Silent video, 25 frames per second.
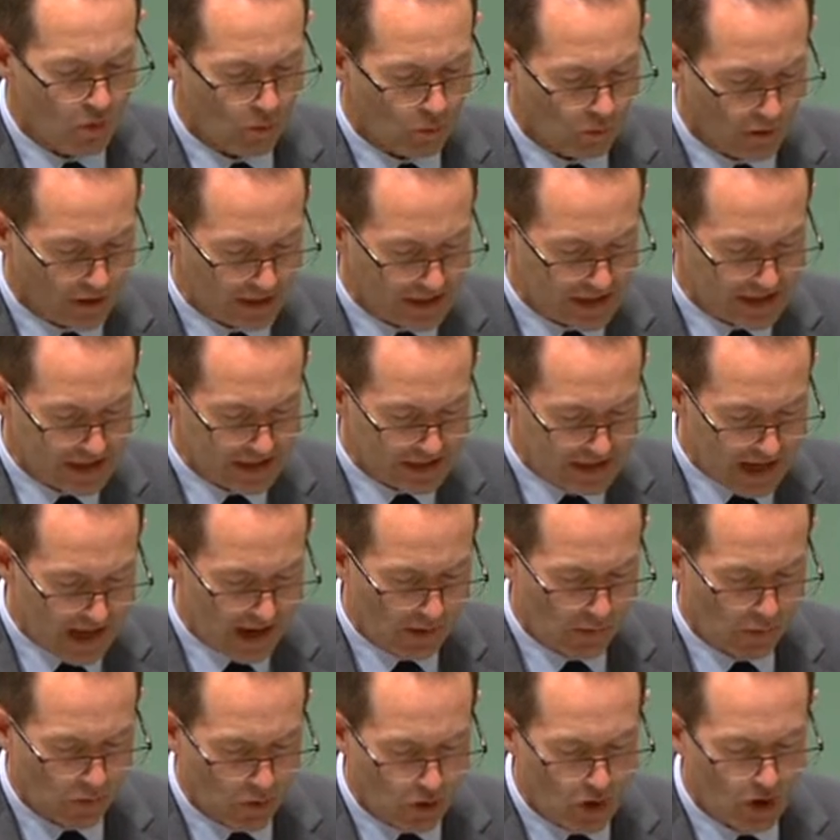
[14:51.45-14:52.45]
We need
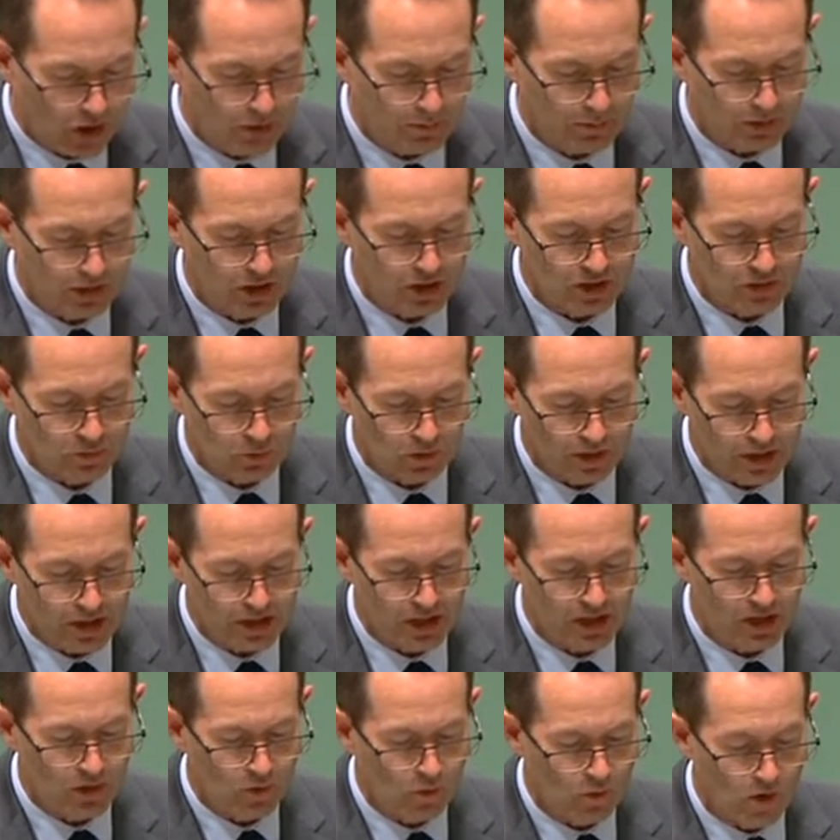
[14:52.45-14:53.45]
that work because we
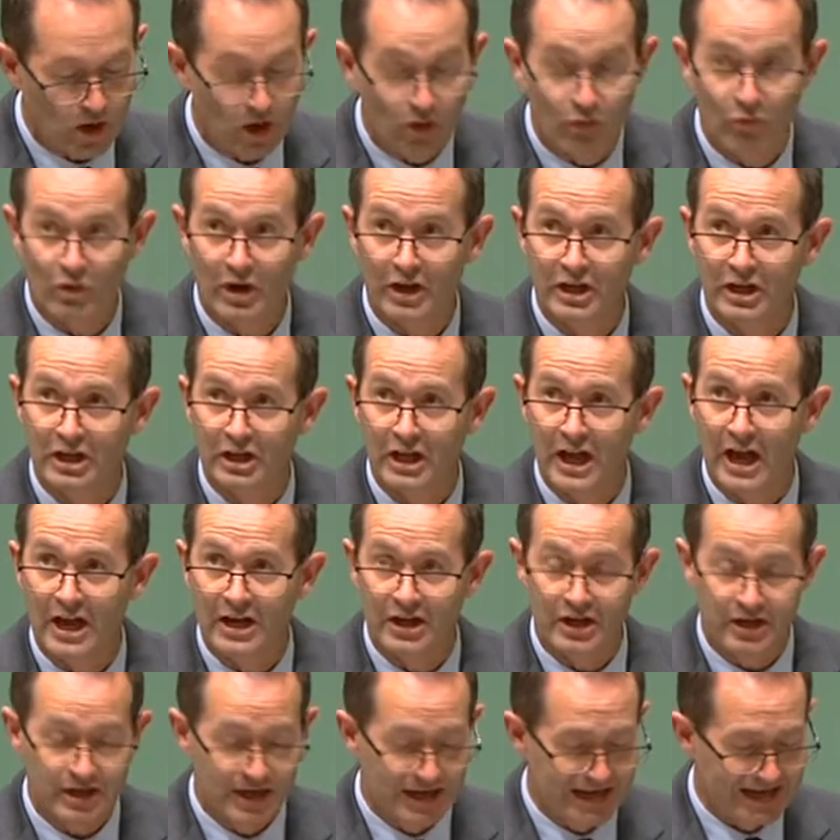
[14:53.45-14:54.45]
need a
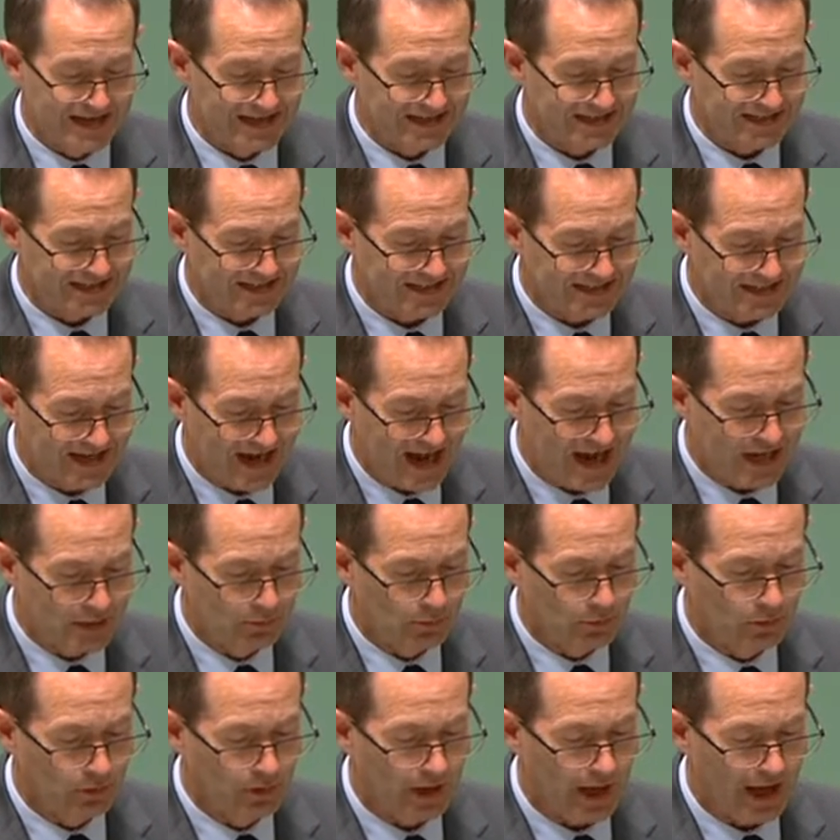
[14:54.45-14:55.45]
well-regulated
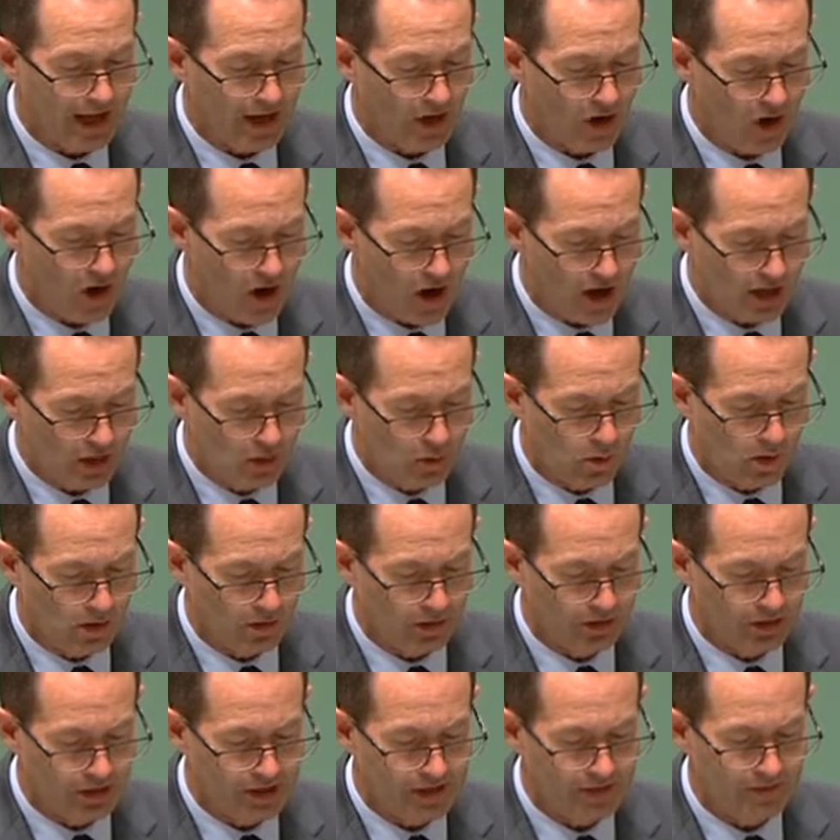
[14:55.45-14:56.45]
sustainable and
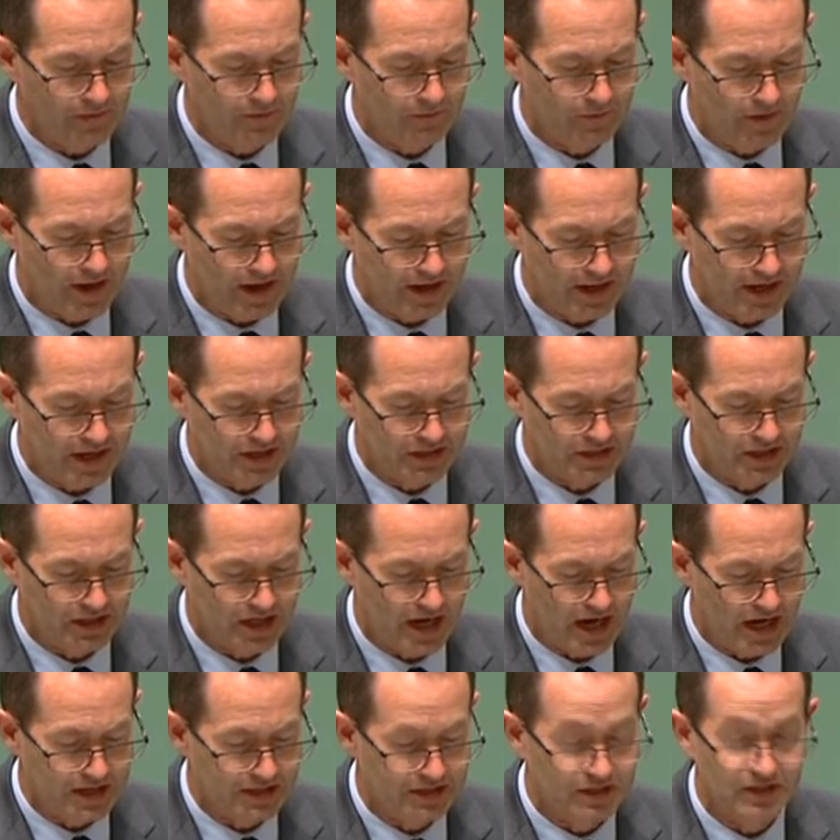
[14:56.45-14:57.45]
high-quality vet
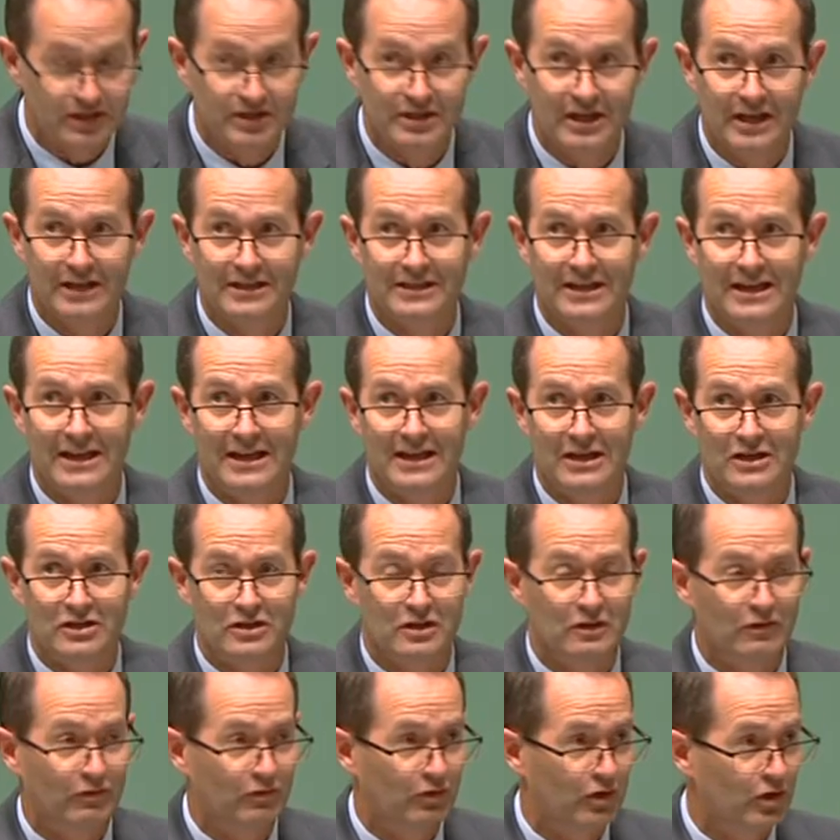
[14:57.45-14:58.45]
education sector
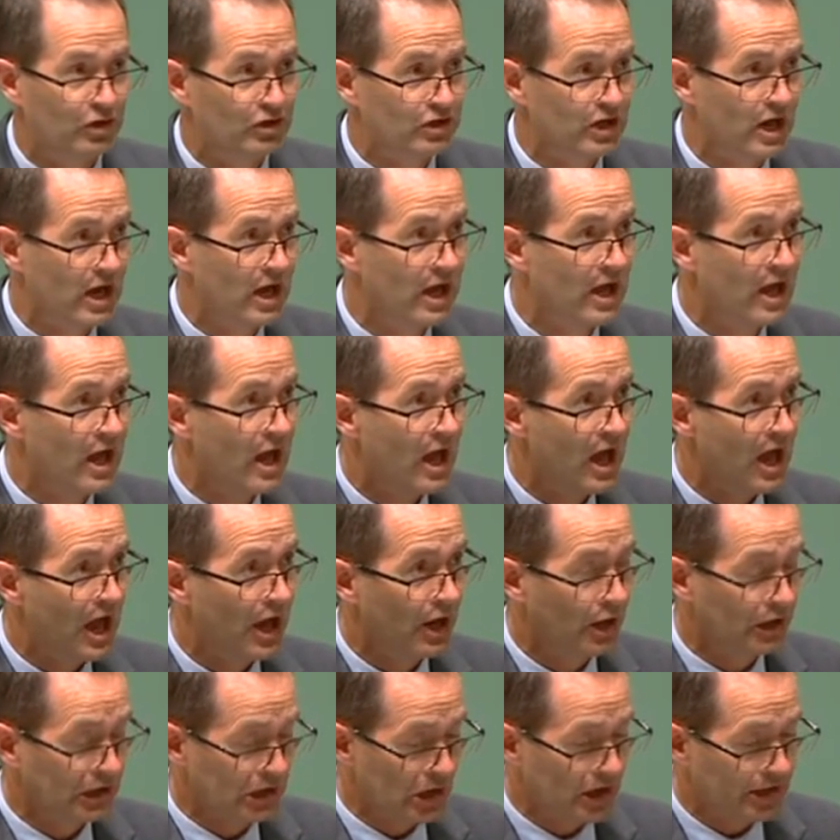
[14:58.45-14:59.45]
into the future.
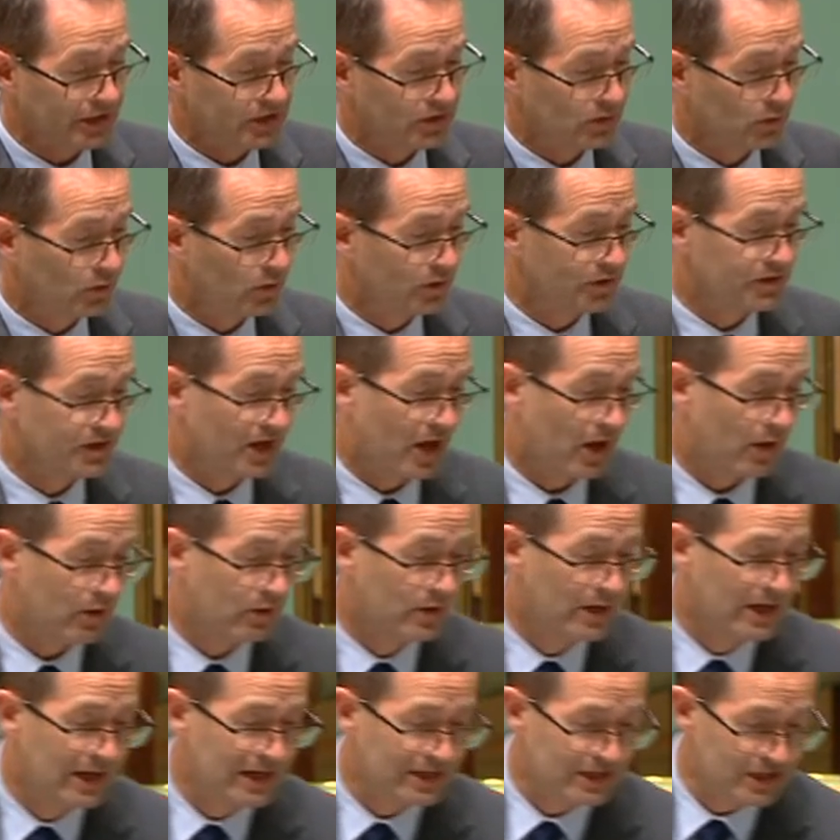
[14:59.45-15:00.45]
And I'd like to
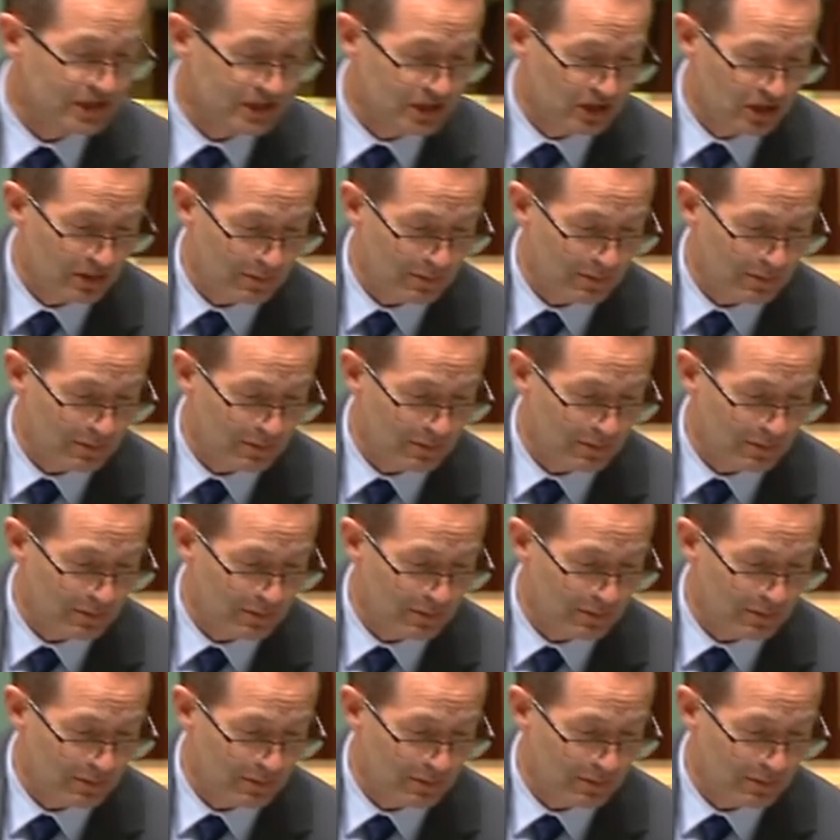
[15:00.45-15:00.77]
also just